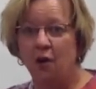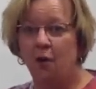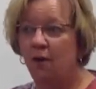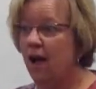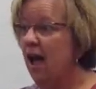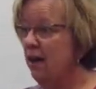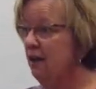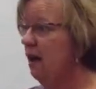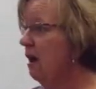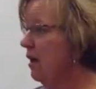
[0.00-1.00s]
or
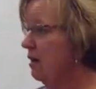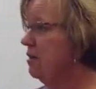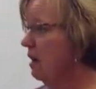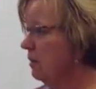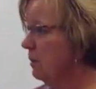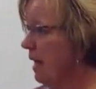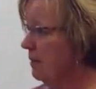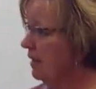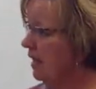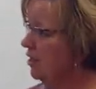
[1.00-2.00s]
on adult
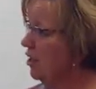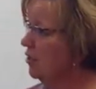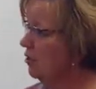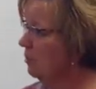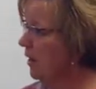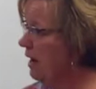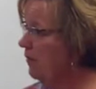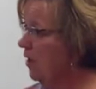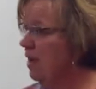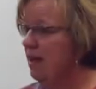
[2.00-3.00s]
populations or
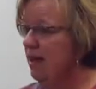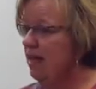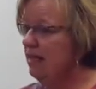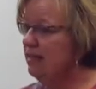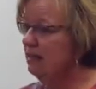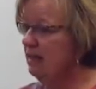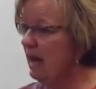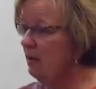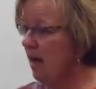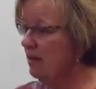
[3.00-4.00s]
whatever, and it's
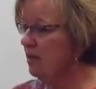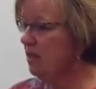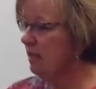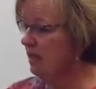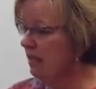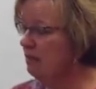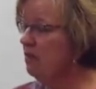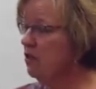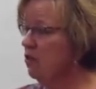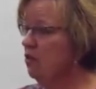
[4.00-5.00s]
allowed us to give
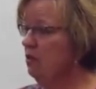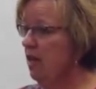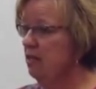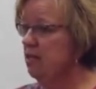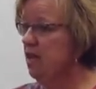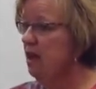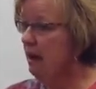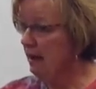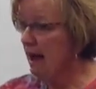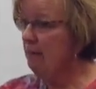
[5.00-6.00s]
the student
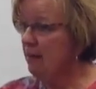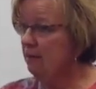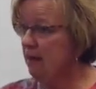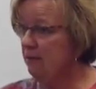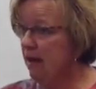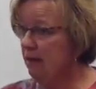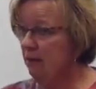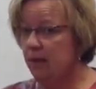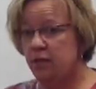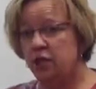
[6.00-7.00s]
a copy of the
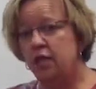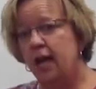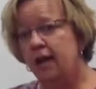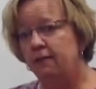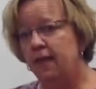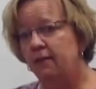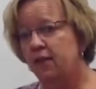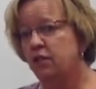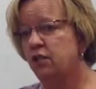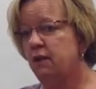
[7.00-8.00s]
evaluation and then
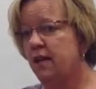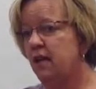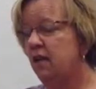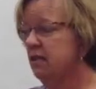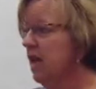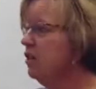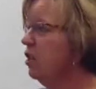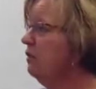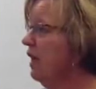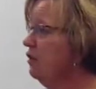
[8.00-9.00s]
this threaded
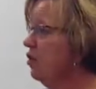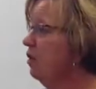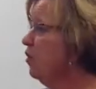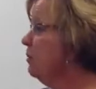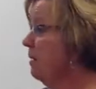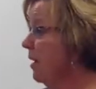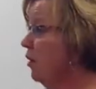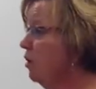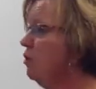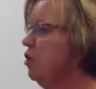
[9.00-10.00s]
discussion that shows maybe a
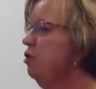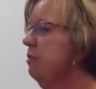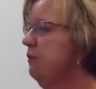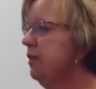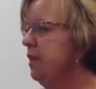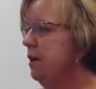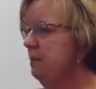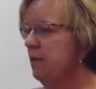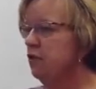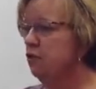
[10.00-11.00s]
YouTube of a
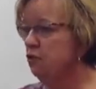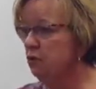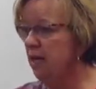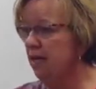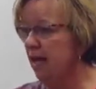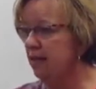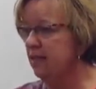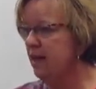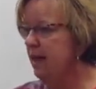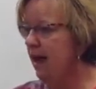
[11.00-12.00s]
therapist doing it,
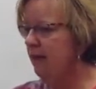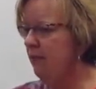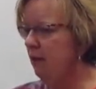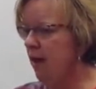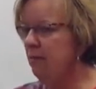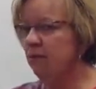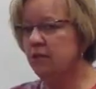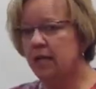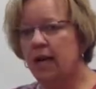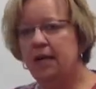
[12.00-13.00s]
and they're able
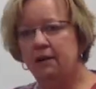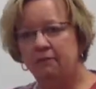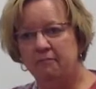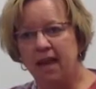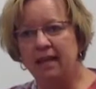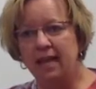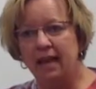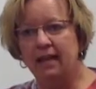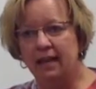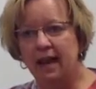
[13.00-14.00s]
to kind of make
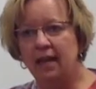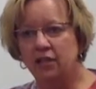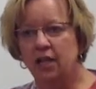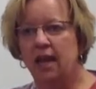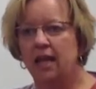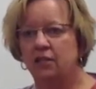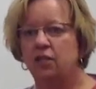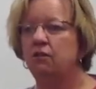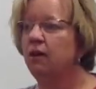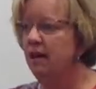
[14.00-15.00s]
that connection as
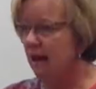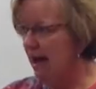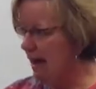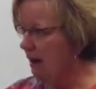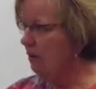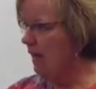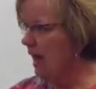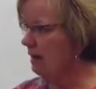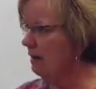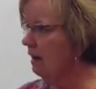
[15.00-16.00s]
to how
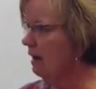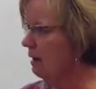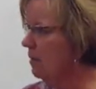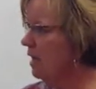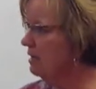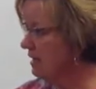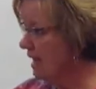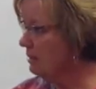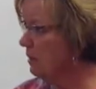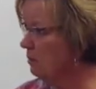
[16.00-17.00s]
that
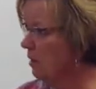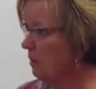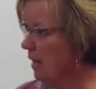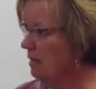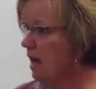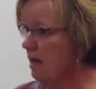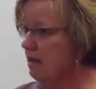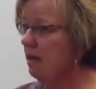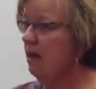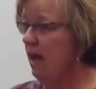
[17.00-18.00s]
assessment would be
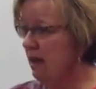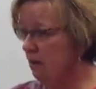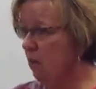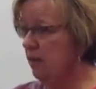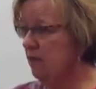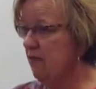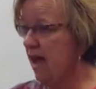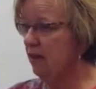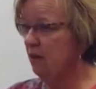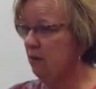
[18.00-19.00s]
done and what the
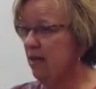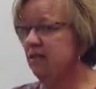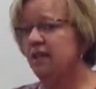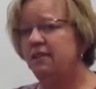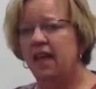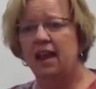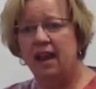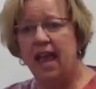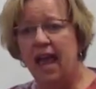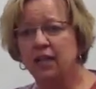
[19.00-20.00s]
value is, and then
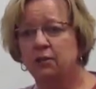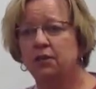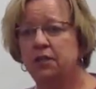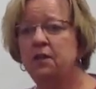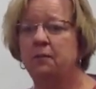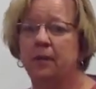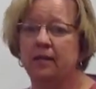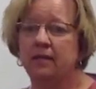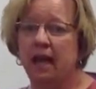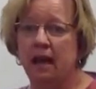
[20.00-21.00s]
an actual
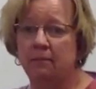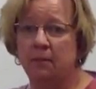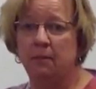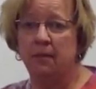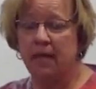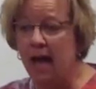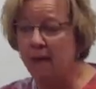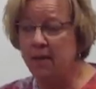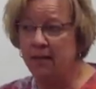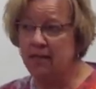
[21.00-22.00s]
therapist
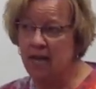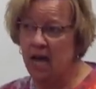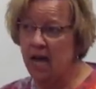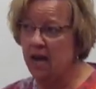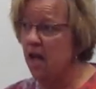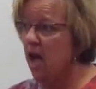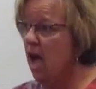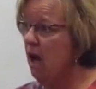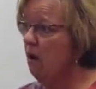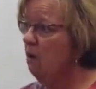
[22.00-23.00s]
commenting on
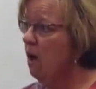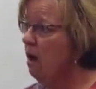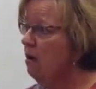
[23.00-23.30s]
how